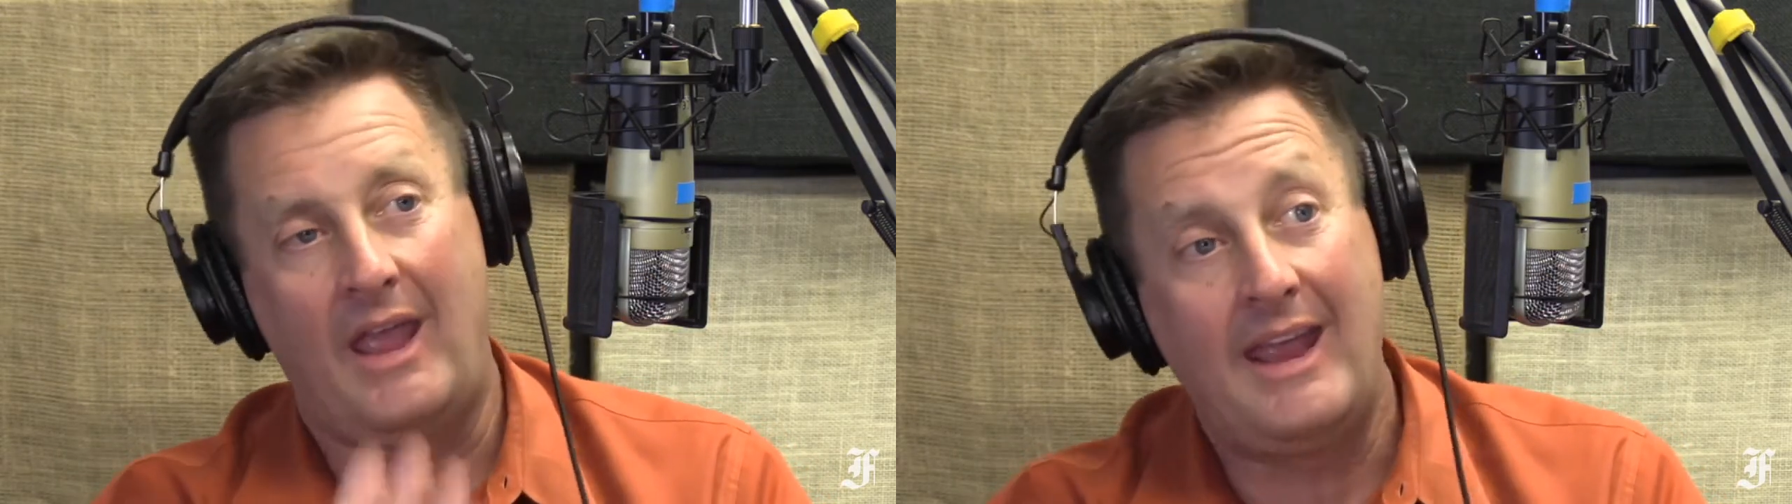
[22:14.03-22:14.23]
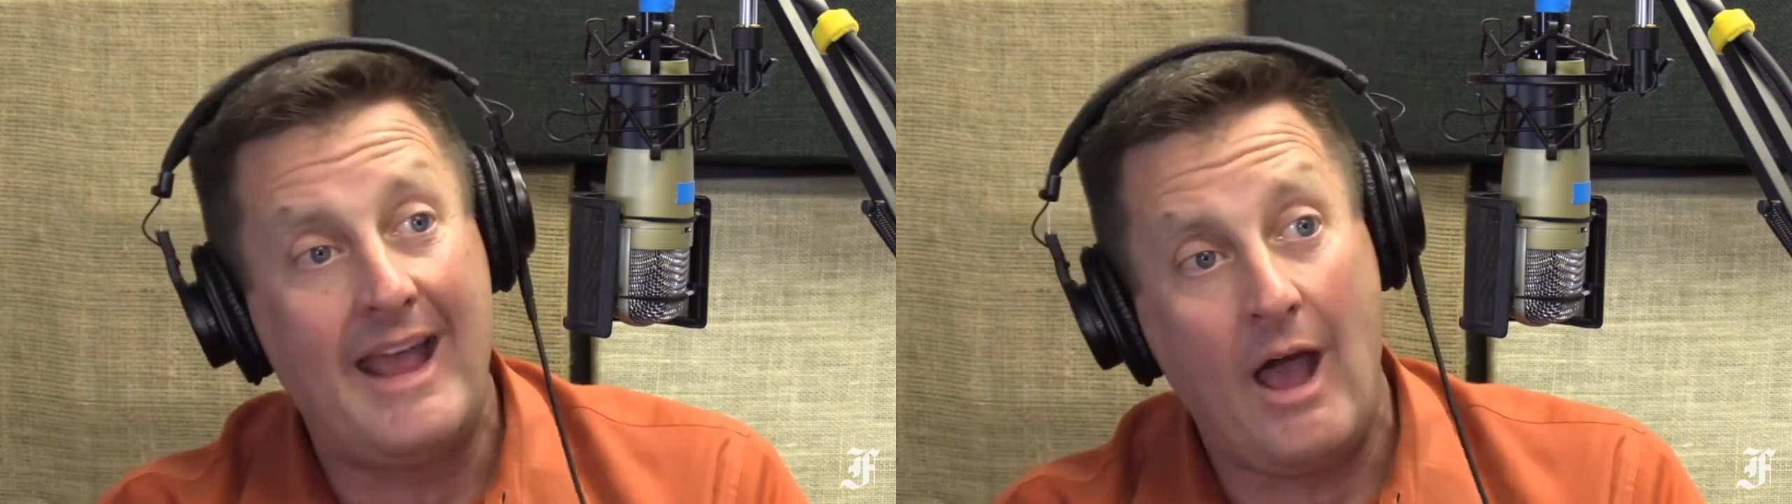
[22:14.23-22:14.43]

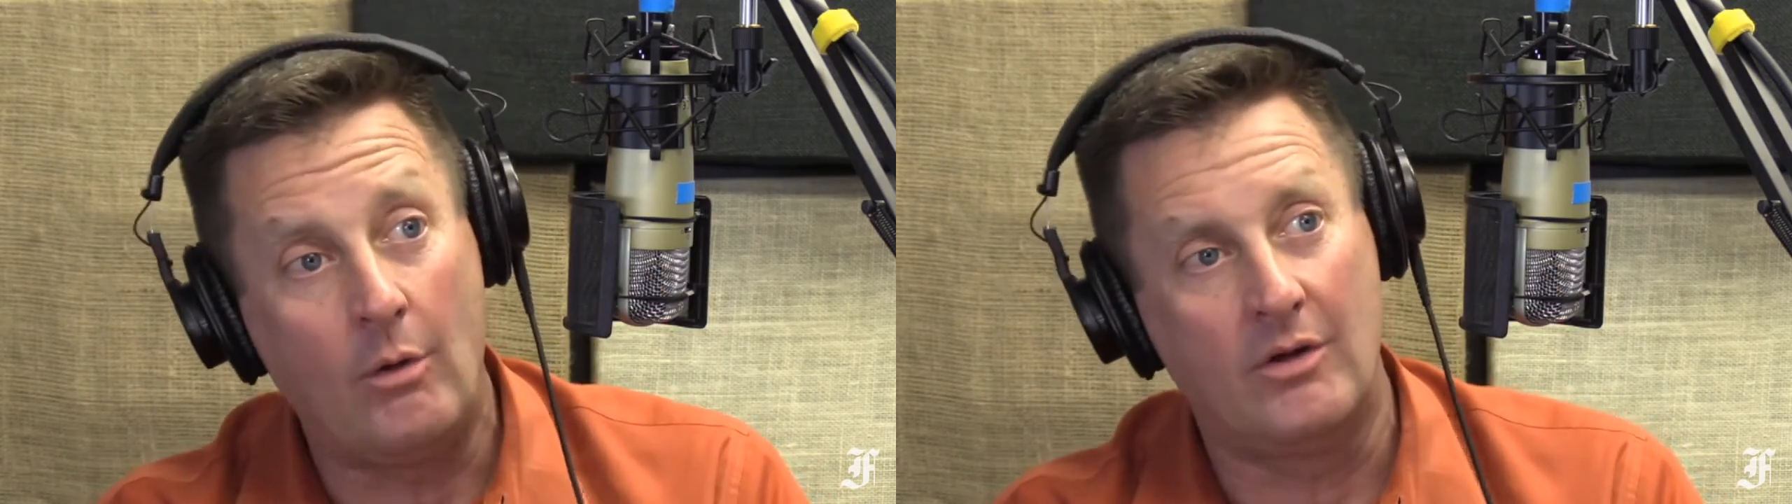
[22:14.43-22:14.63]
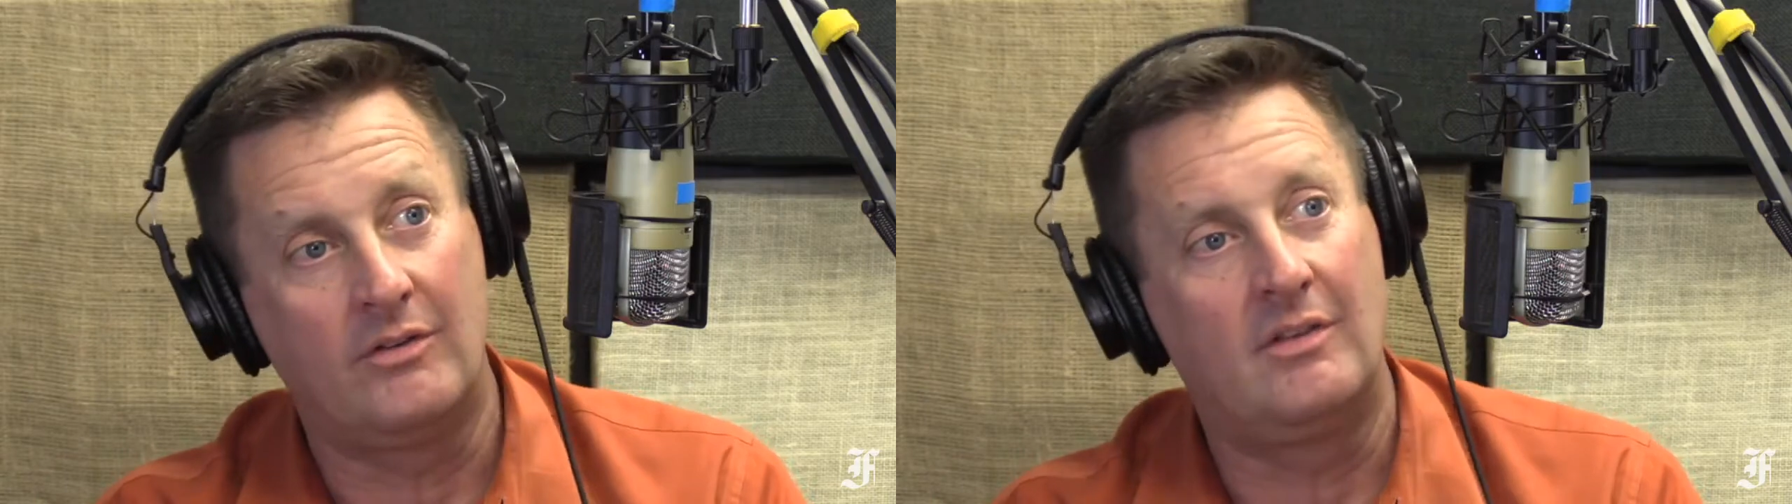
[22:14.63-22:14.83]
8
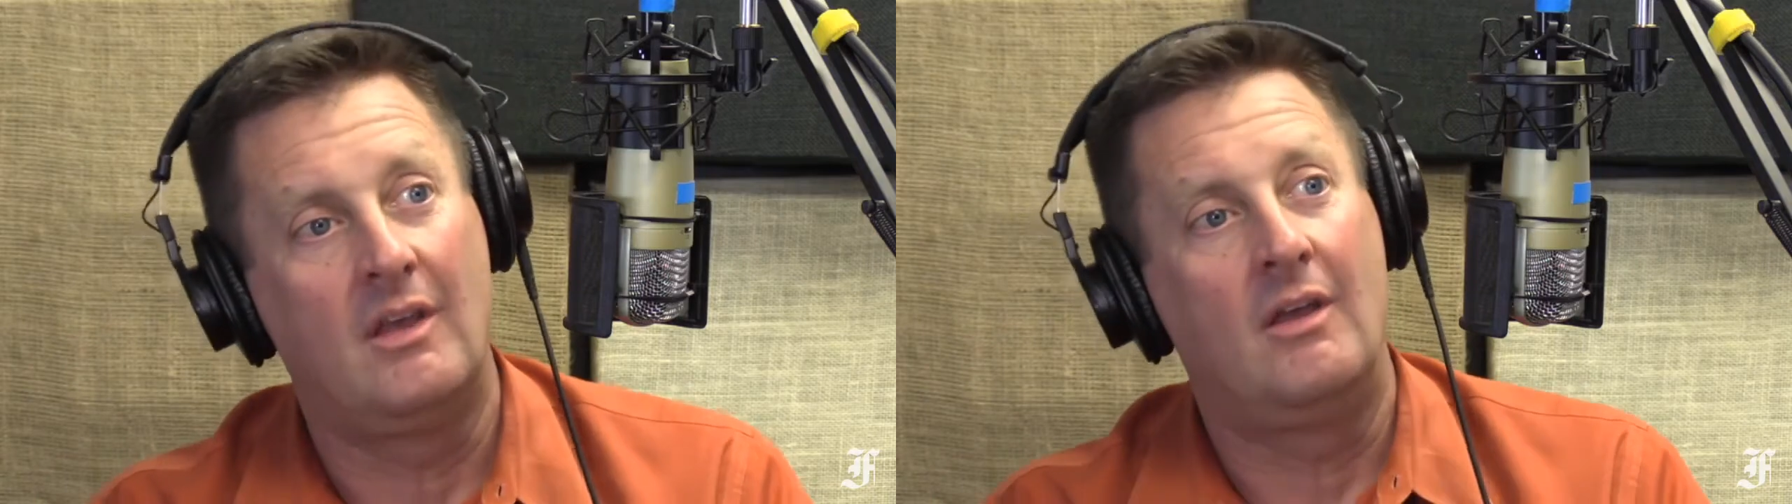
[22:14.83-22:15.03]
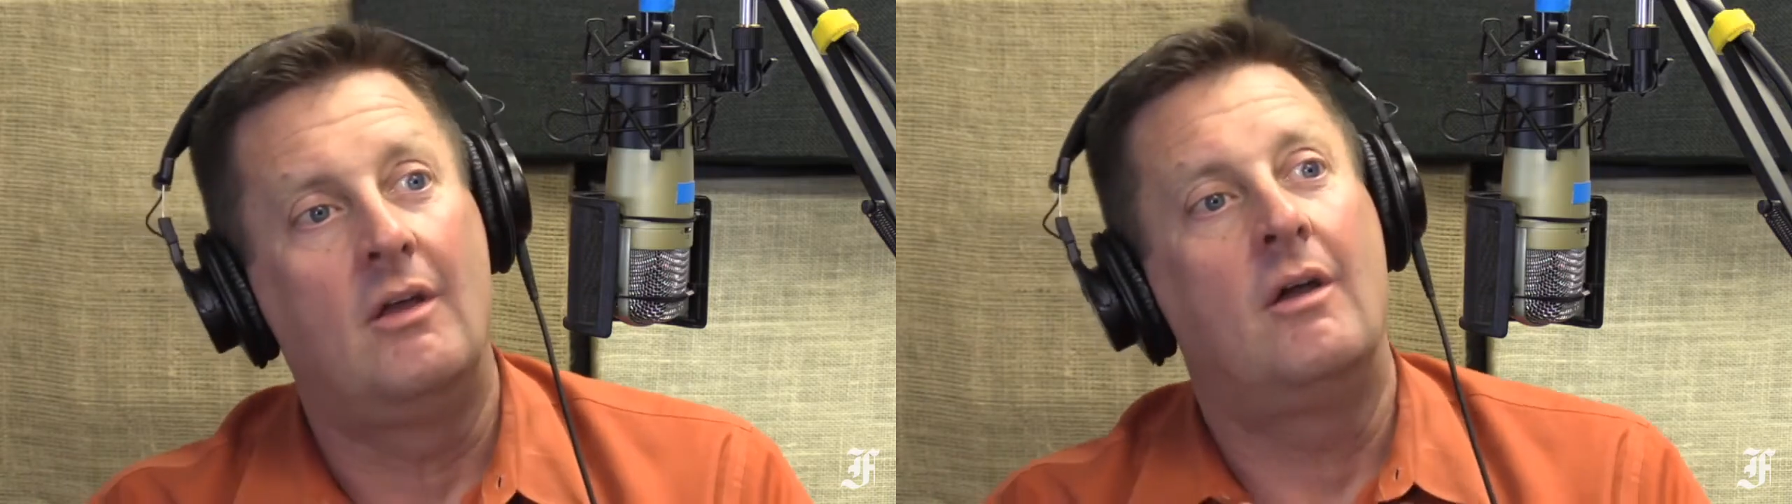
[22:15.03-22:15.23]
hours
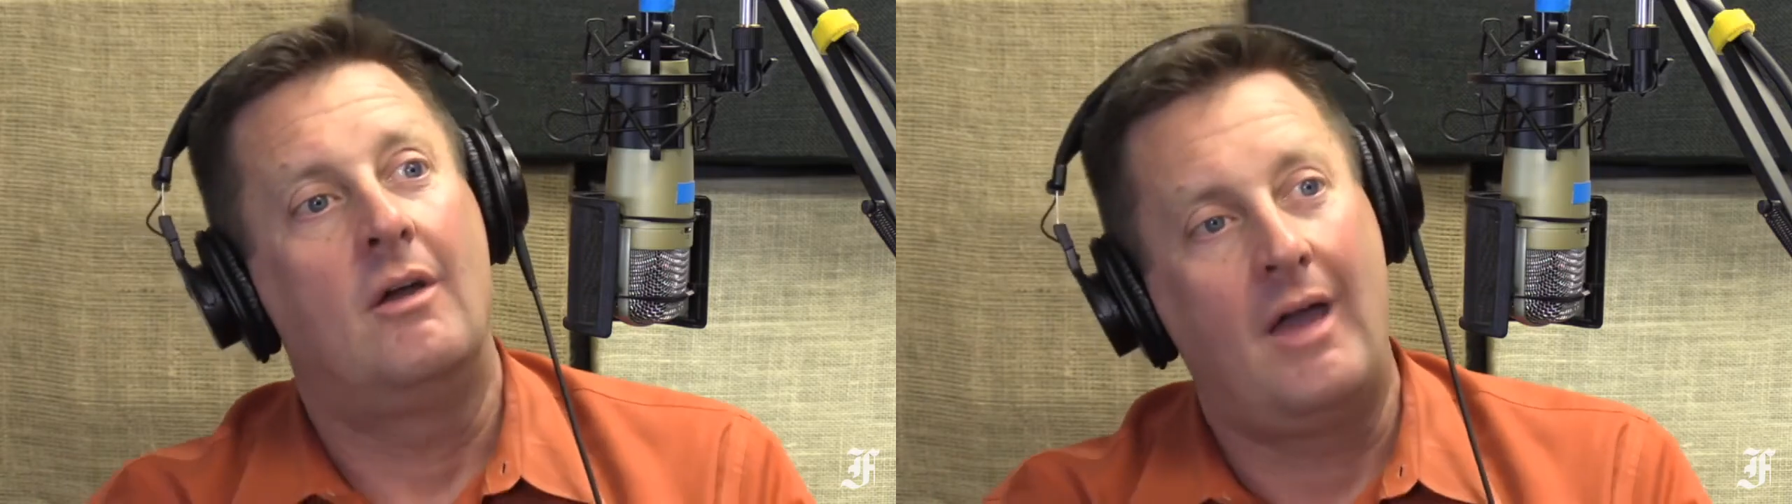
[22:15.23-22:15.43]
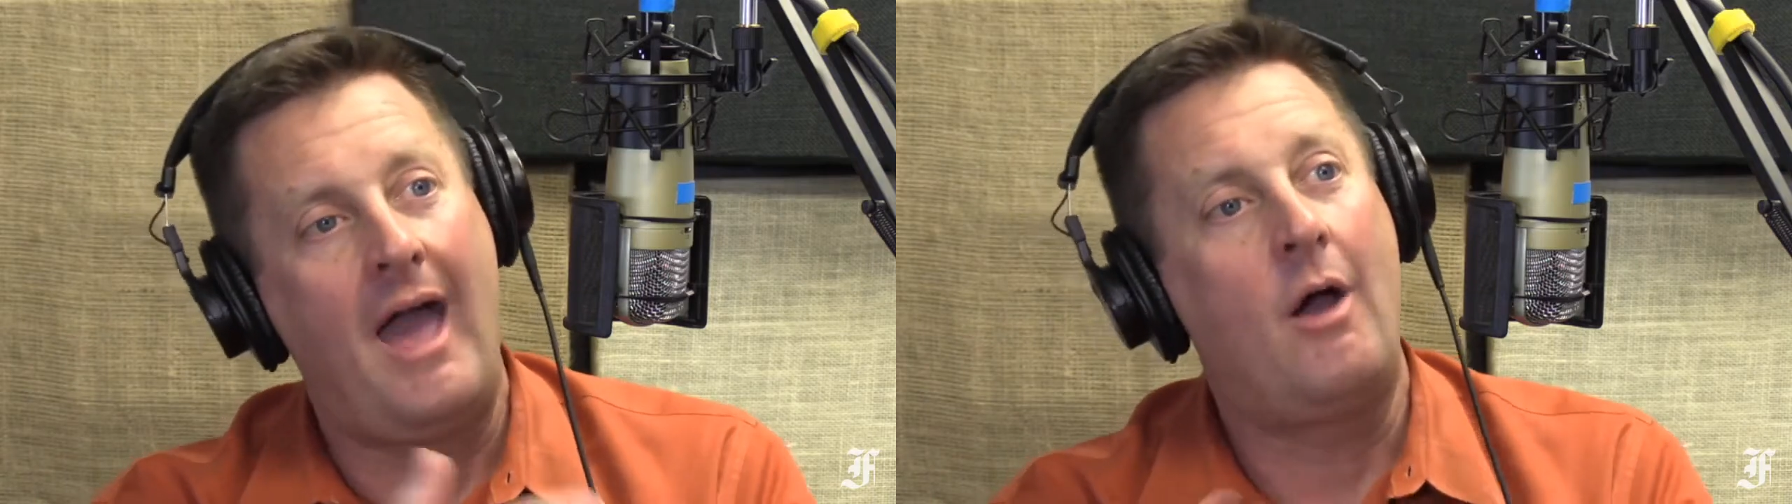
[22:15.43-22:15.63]

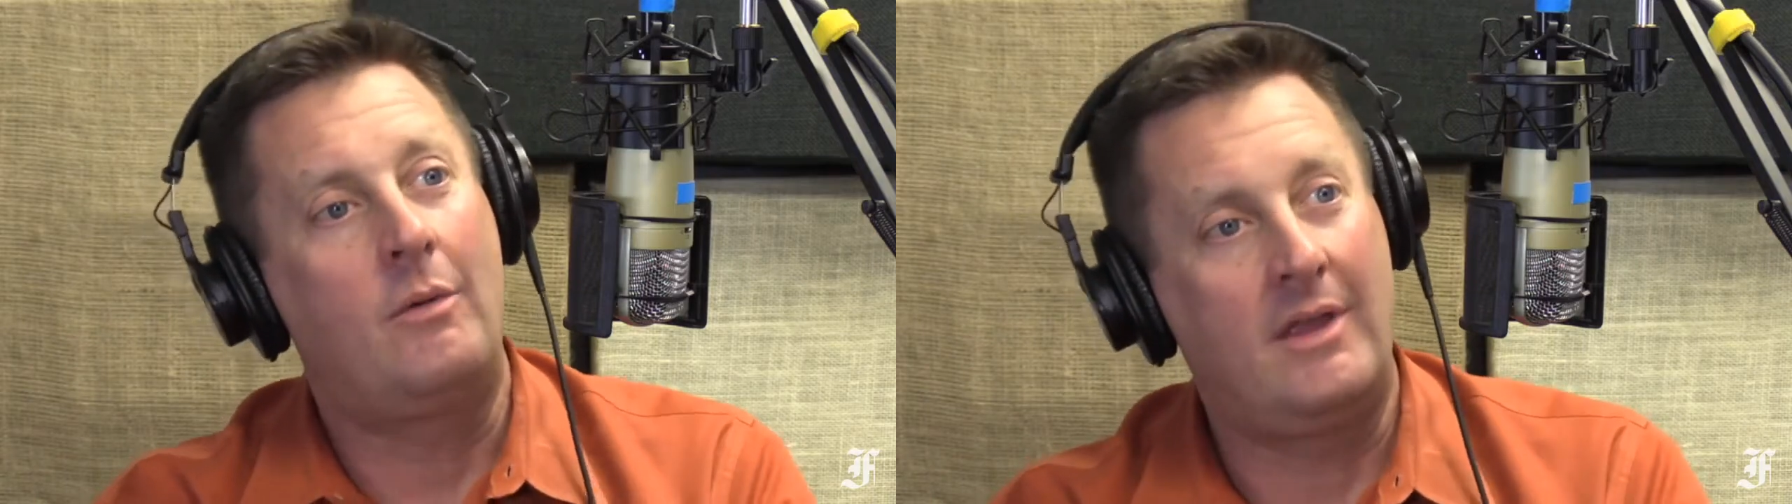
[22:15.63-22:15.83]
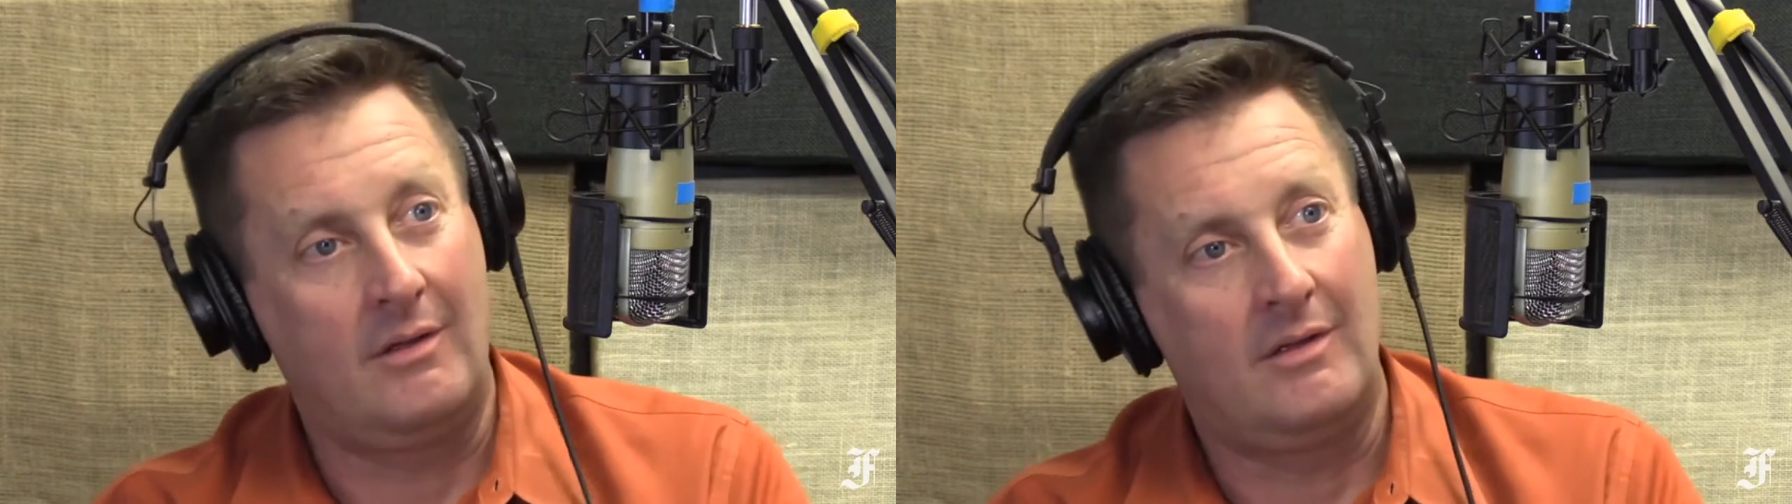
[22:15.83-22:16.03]
how
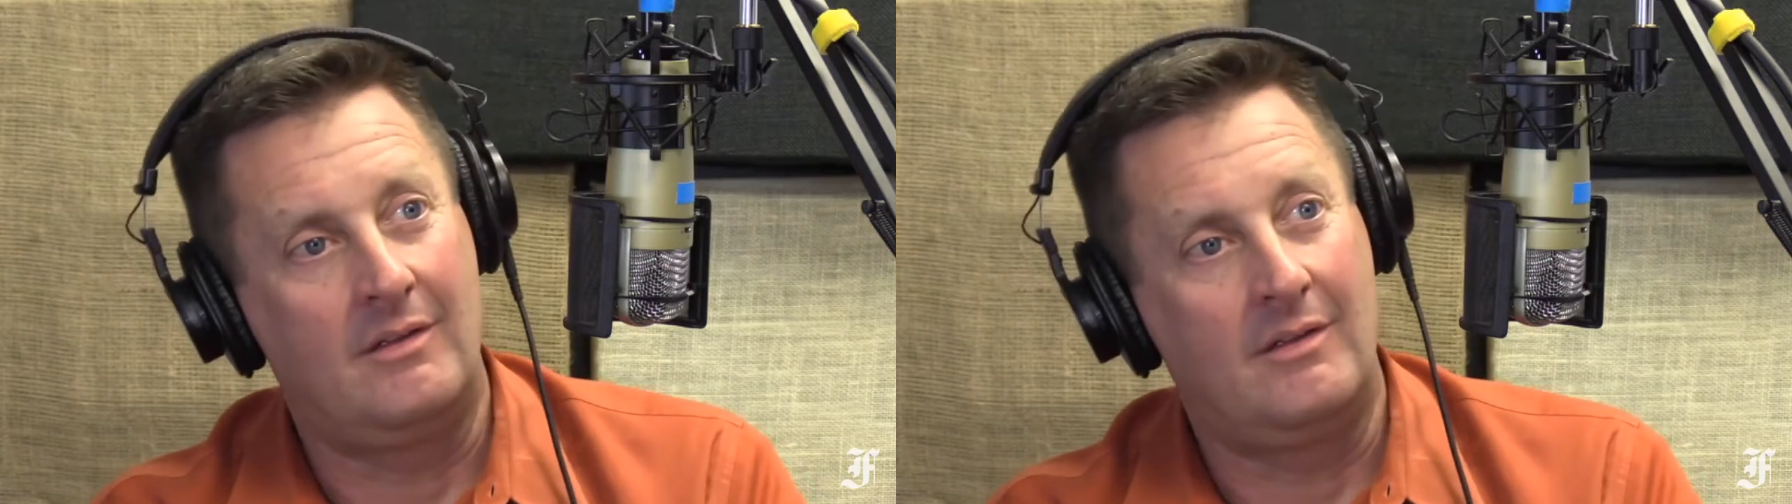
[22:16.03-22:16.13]
we